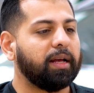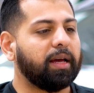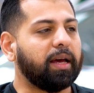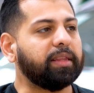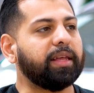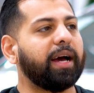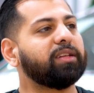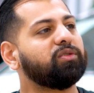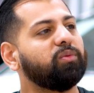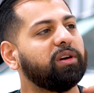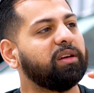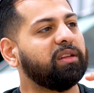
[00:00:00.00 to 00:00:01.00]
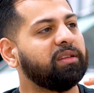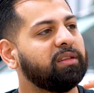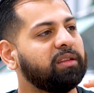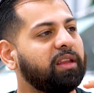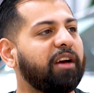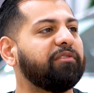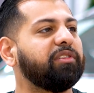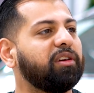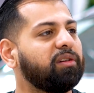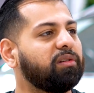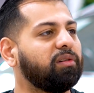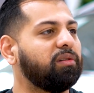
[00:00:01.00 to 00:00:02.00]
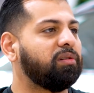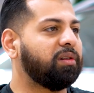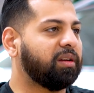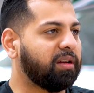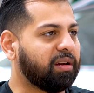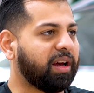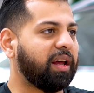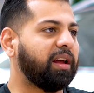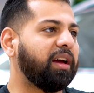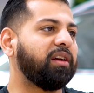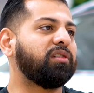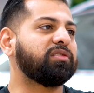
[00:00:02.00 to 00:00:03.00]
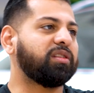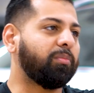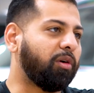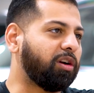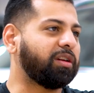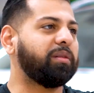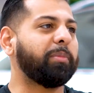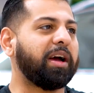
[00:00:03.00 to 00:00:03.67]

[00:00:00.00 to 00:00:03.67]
And that's when that vehicle kind of enters the market